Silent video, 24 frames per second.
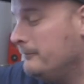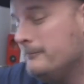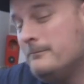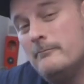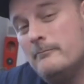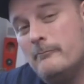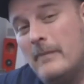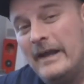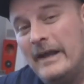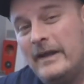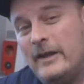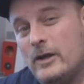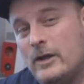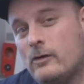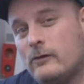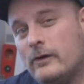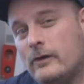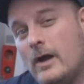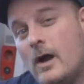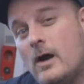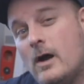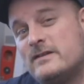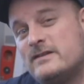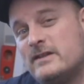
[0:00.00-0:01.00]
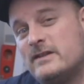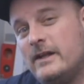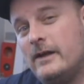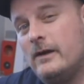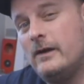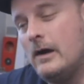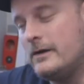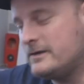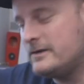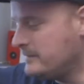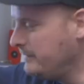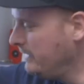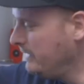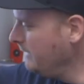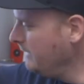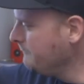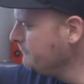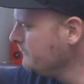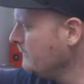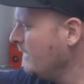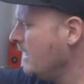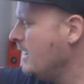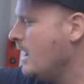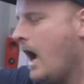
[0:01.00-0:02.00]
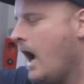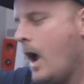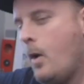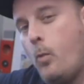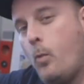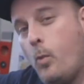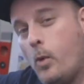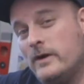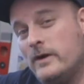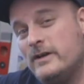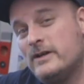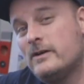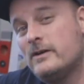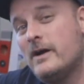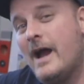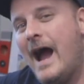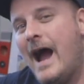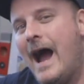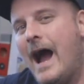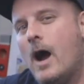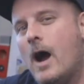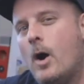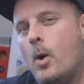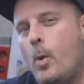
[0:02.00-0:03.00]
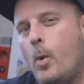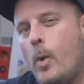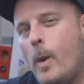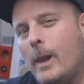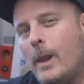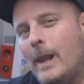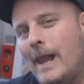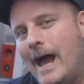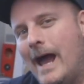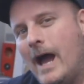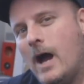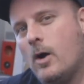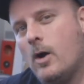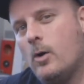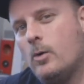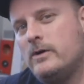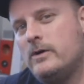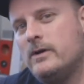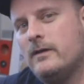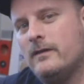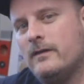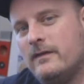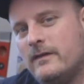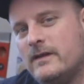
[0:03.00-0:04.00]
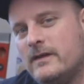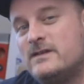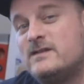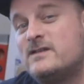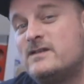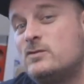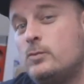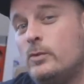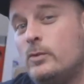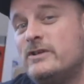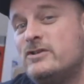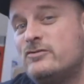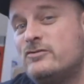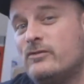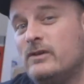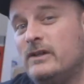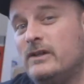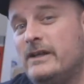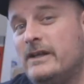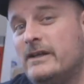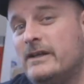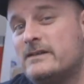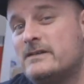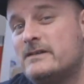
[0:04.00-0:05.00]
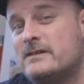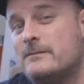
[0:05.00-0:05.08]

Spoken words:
my curiosity got to me. I wonder how loud this switch really is.